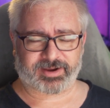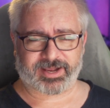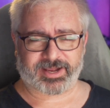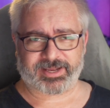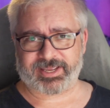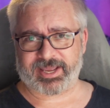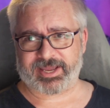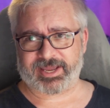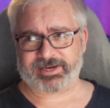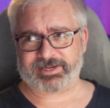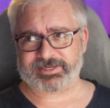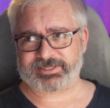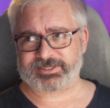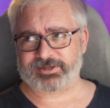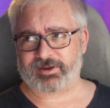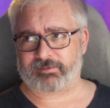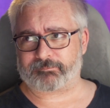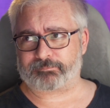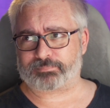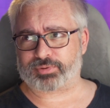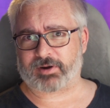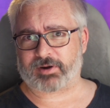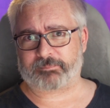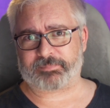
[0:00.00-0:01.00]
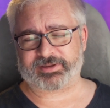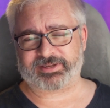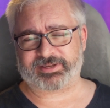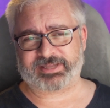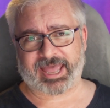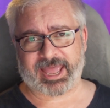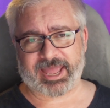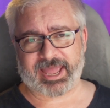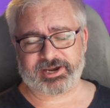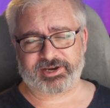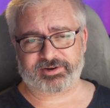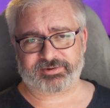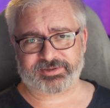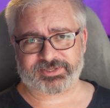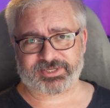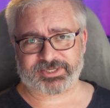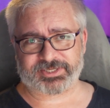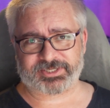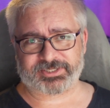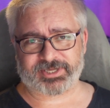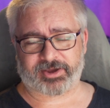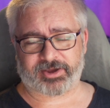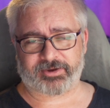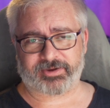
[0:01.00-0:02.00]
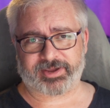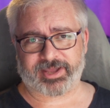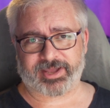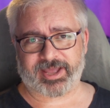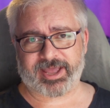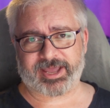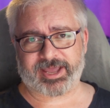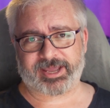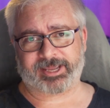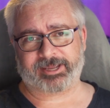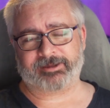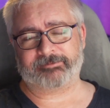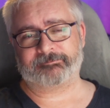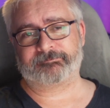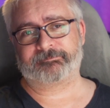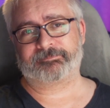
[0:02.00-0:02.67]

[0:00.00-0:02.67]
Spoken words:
Again, it's not propaganda. It's just going, hey,